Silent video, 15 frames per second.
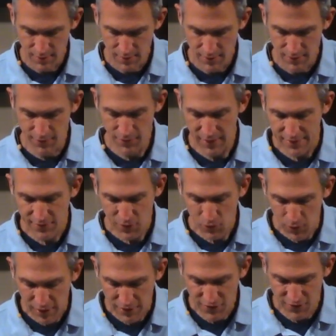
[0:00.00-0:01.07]
So that's a
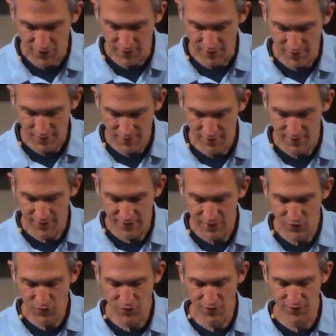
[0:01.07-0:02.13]
question. It's
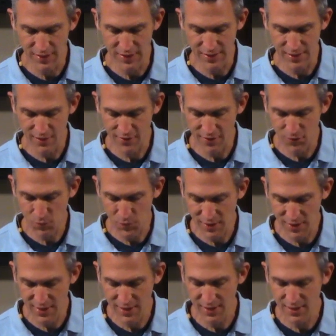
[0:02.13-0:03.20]
interesting. And it says, when the
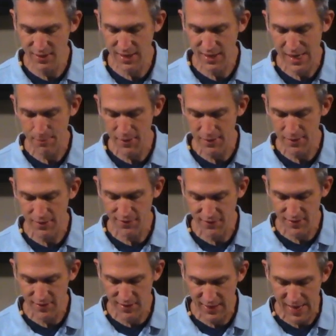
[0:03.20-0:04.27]
king came in to
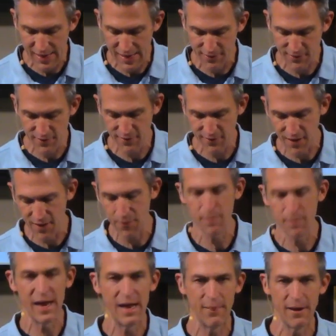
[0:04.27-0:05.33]
see the guests, he saw the
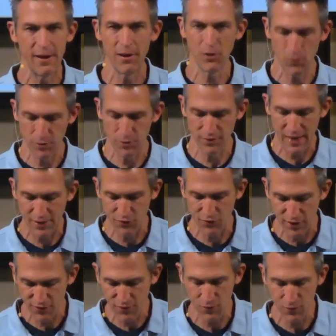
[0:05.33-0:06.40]
man there who was not
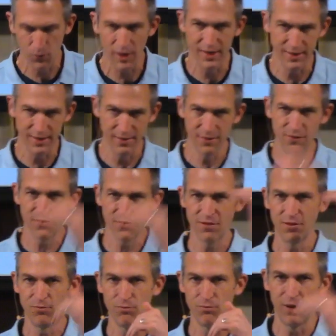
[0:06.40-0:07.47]
dressed for the wedding. And this is
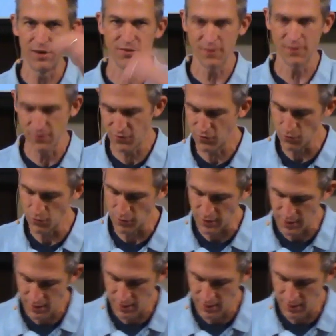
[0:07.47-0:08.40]
the rest of the story.